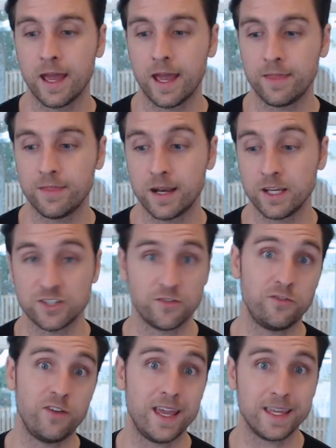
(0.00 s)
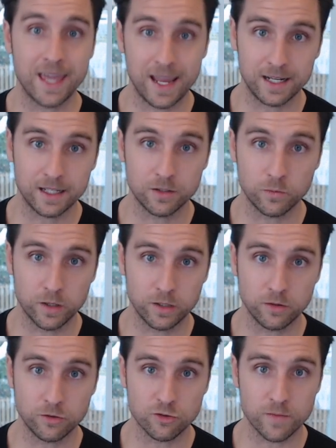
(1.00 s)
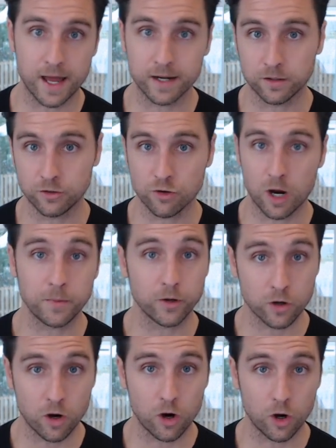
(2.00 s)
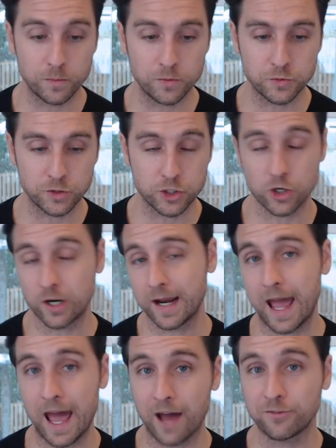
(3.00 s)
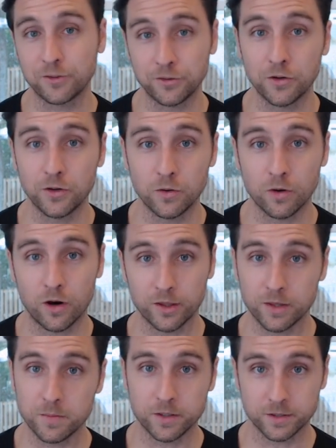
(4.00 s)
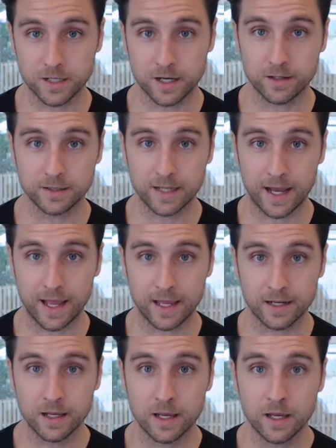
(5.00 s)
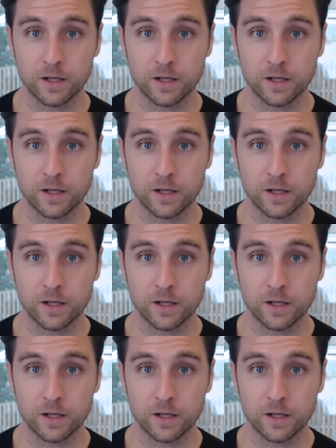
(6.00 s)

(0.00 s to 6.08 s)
and that is vacated when you dramatically drop your carbs, which you're going to have to do on the military diet.